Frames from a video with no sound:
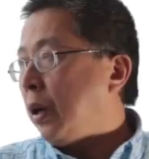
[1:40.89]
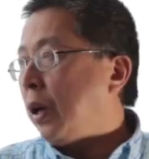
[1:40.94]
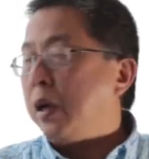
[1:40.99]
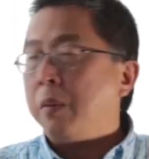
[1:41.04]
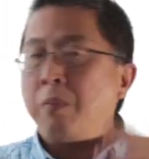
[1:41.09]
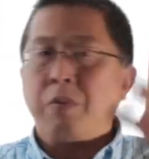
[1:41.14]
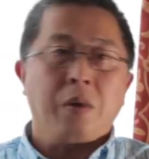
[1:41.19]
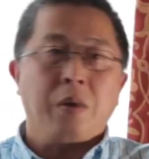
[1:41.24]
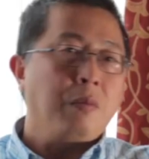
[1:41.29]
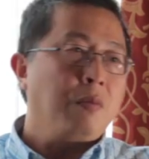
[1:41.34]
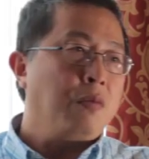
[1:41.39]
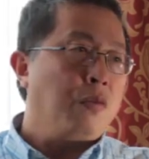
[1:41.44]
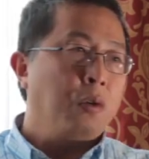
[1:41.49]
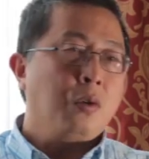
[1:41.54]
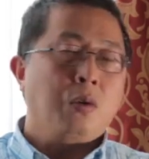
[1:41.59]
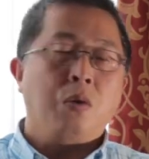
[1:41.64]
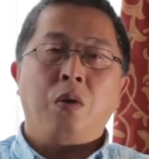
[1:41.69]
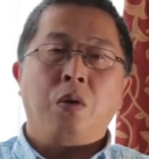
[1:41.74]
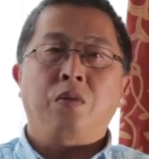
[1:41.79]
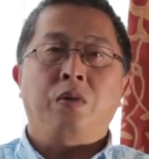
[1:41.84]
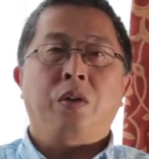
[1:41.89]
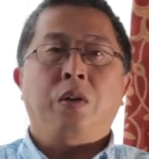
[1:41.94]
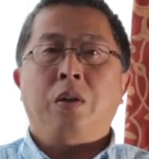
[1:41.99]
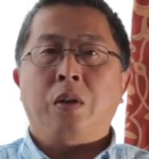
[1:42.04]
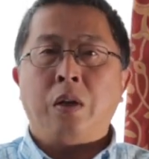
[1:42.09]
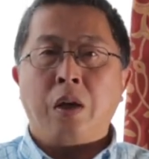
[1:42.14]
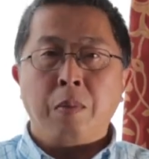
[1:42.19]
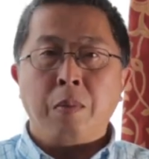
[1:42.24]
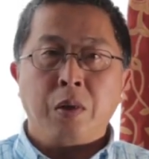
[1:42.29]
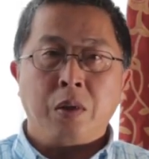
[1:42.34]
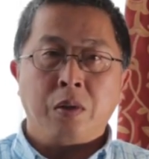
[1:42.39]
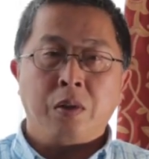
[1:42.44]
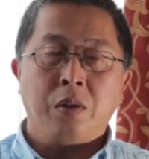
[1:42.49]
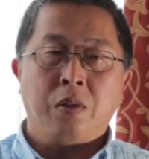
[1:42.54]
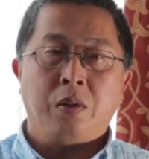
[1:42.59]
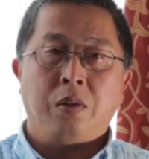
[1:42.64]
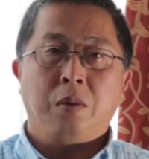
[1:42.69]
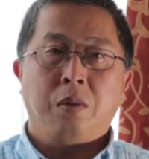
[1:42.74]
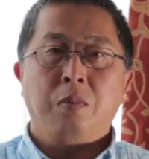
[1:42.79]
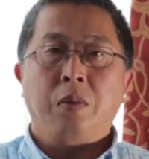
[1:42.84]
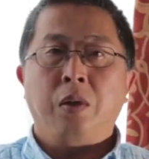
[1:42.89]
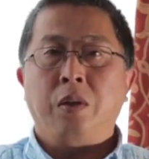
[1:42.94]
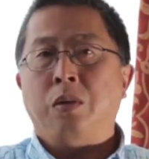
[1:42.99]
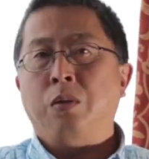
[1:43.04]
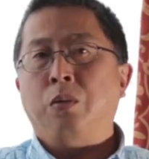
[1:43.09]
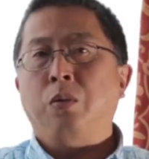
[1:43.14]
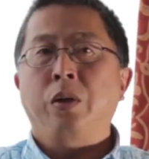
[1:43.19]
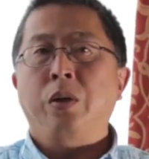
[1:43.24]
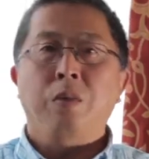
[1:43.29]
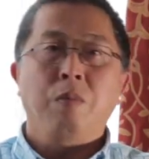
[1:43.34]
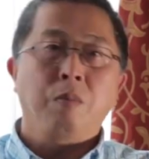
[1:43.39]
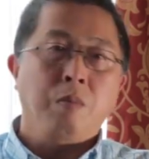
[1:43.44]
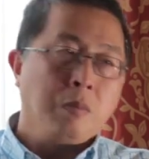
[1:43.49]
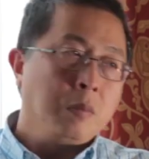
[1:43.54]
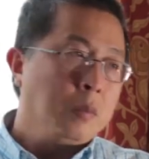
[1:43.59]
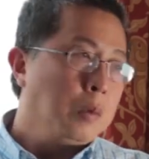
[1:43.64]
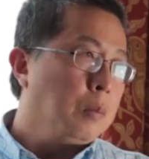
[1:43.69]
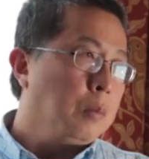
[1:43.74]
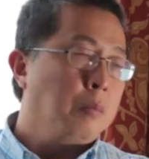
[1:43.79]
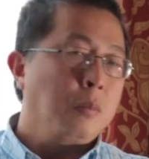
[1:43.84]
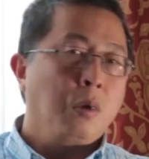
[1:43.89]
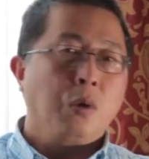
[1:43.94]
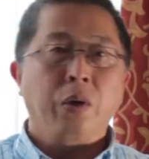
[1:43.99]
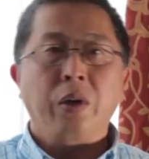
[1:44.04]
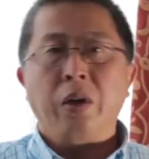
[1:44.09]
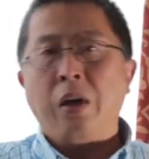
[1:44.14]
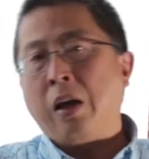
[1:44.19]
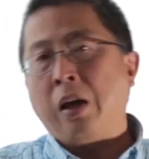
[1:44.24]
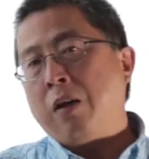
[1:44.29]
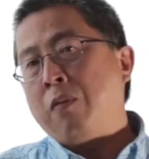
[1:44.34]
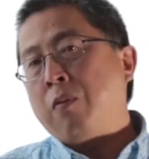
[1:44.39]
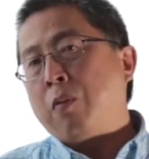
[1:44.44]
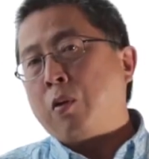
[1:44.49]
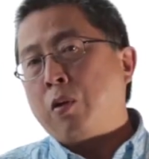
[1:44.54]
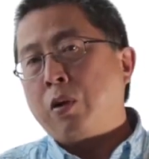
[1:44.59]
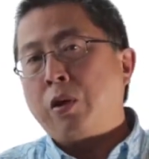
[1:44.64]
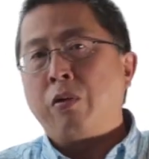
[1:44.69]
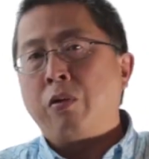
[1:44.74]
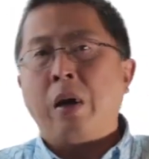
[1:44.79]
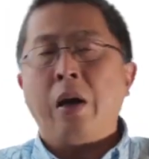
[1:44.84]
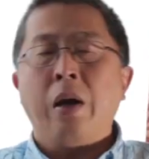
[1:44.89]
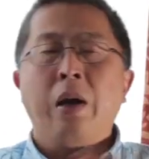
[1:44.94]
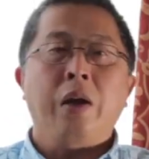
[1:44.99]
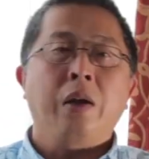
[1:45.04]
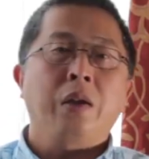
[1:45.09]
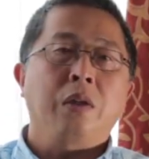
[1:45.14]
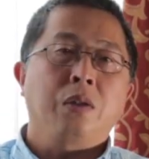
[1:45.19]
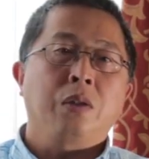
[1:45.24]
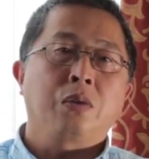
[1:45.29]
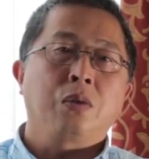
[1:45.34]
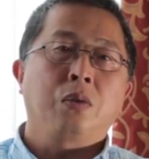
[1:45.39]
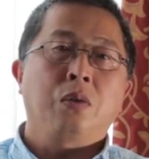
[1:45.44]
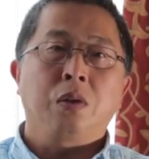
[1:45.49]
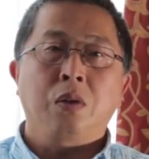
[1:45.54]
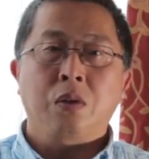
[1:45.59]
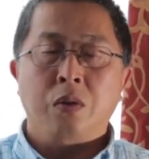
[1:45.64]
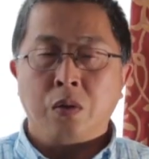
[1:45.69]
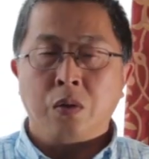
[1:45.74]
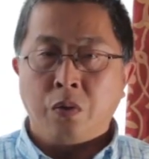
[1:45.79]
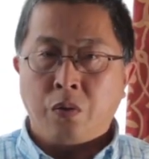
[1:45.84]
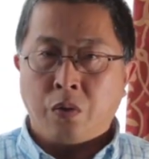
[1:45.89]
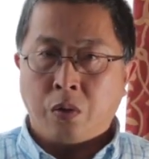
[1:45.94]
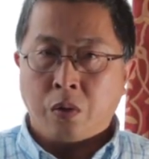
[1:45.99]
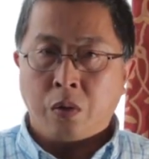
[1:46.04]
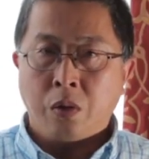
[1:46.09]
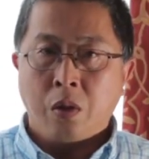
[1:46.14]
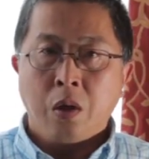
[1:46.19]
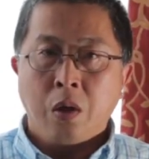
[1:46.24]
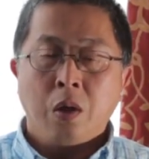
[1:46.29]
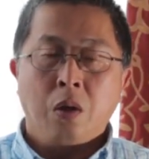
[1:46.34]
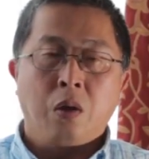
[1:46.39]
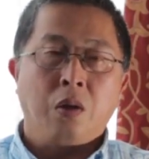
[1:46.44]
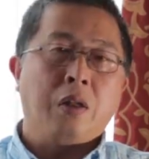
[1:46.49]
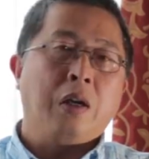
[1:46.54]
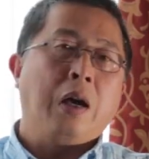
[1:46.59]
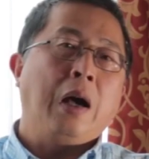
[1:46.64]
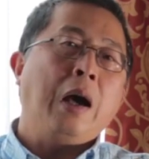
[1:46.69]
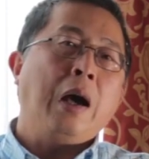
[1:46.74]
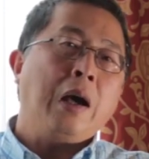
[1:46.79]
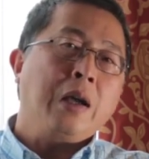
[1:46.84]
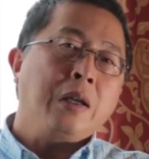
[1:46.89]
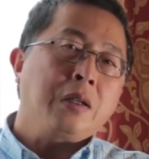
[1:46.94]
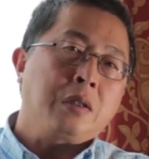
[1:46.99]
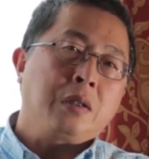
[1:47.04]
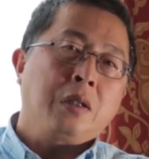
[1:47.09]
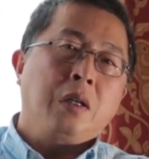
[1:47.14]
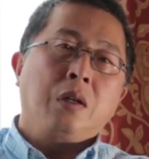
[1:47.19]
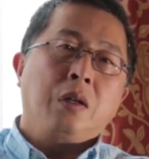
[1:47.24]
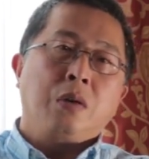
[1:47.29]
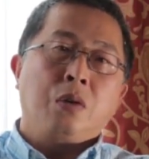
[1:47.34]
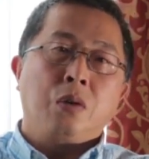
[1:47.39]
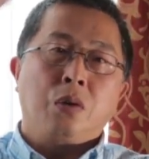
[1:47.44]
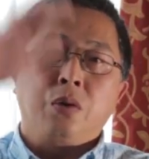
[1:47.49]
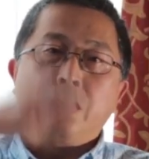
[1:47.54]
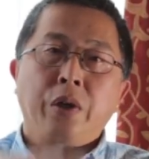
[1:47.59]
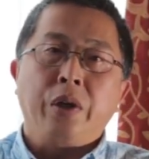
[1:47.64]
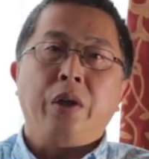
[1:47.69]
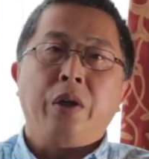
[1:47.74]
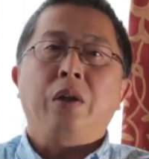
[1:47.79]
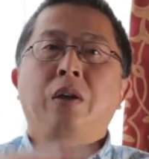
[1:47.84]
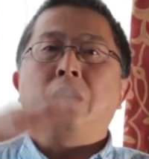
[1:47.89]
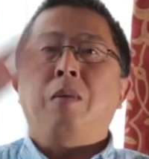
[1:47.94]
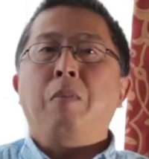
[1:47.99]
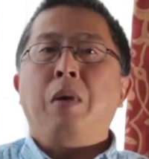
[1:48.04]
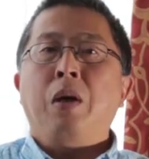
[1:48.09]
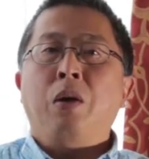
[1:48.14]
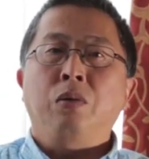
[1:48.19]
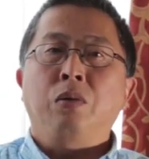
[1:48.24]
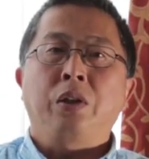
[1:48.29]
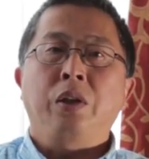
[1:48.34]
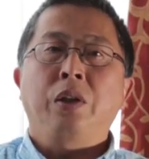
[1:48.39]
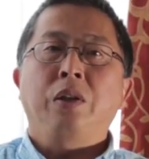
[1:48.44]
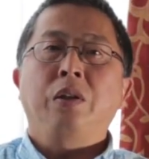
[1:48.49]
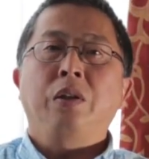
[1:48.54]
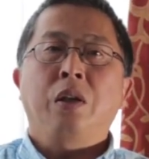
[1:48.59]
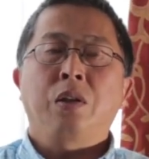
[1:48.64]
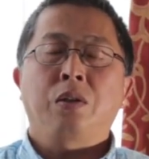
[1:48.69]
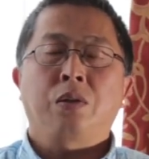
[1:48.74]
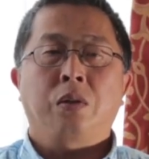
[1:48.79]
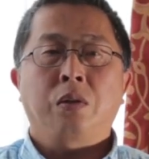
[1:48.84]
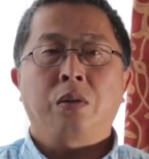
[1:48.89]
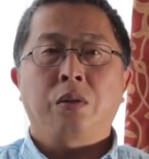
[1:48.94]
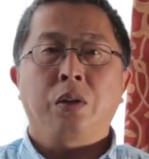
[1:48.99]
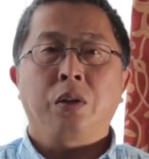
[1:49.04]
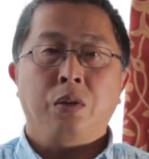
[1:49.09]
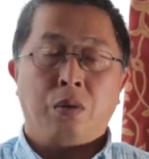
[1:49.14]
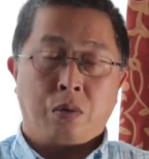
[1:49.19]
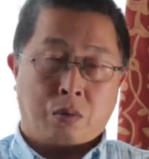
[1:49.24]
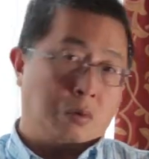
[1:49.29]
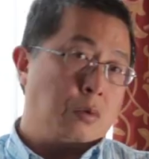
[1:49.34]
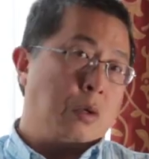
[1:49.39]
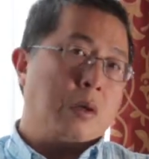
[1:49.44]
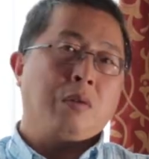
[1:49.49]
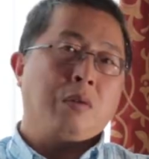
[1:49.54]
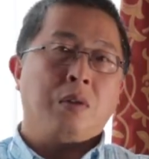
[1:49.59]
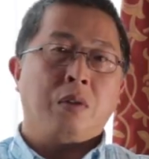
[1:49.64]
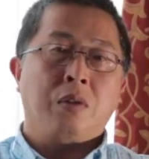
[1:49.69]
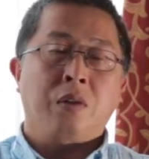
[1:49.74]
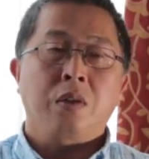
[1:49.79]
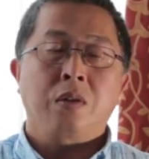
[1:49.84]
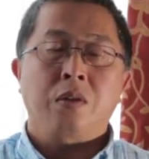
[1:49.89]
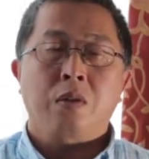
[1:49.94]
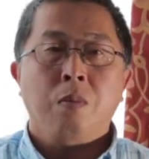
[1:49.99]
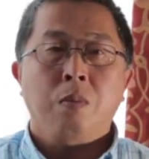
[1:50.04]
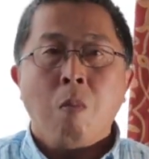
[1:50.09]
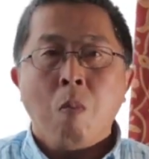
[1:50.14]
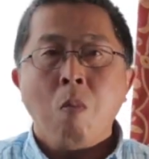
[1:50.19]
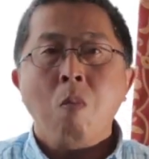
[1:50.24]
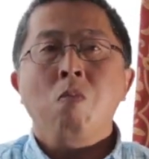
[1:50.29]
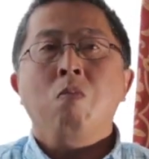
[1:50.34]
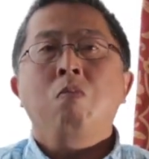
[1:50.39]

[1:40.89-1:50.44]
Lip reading: ebbs and flow of the climate system, like the wind blowing left, blowing right, and so on and so forth, or the ice growing and melting, that sort of thing throughout the season.